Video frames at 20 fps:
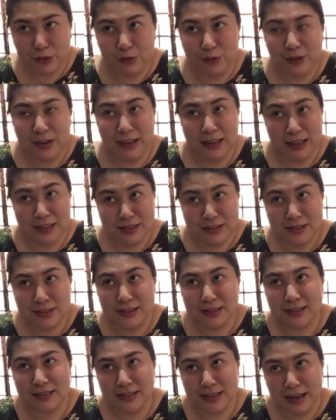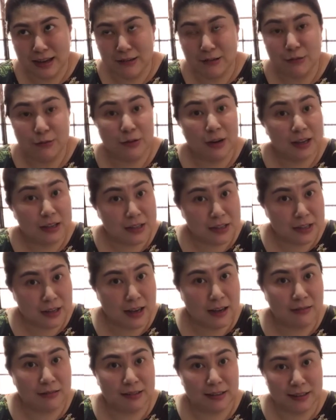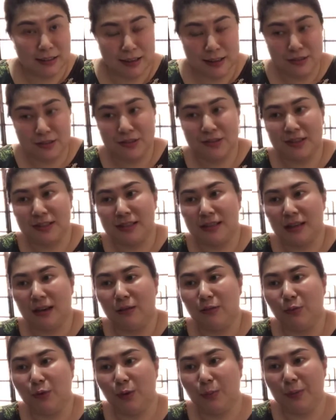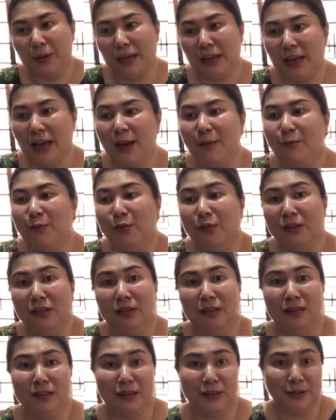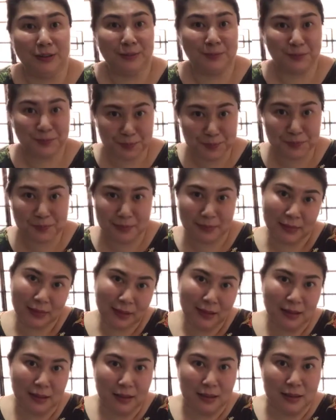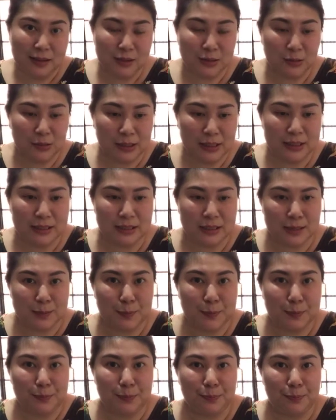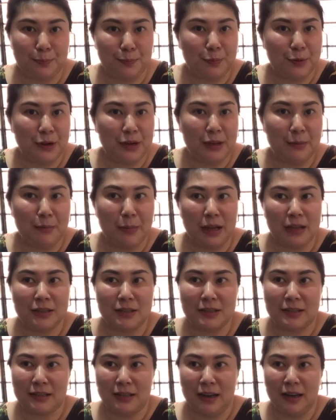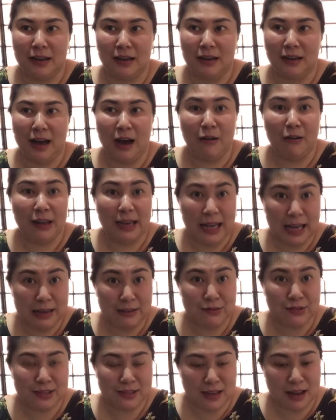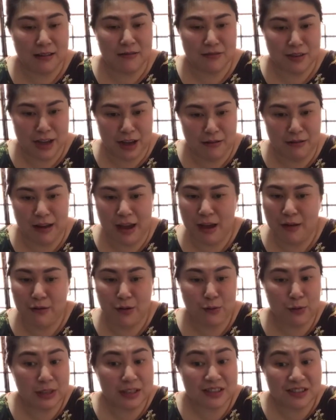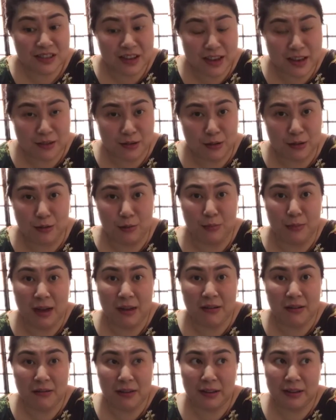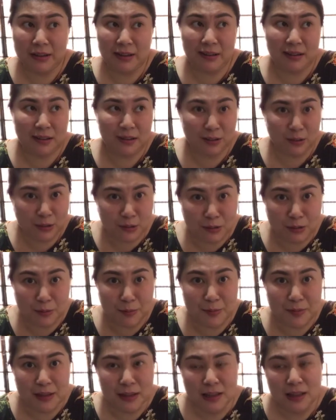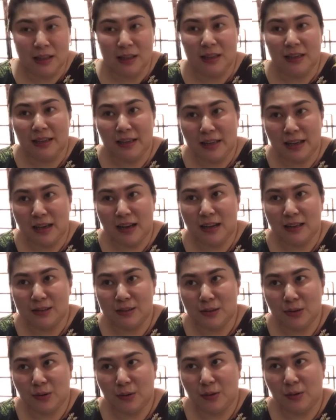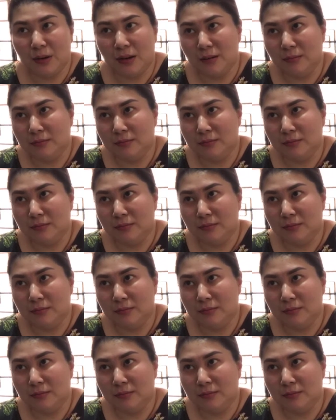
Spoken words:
for lunch just now, rush out the lunch just now, will be kept for dinner. So this is pretty much our lifestyle now. Everyone stay at home, everyone eat at home. Yeah, so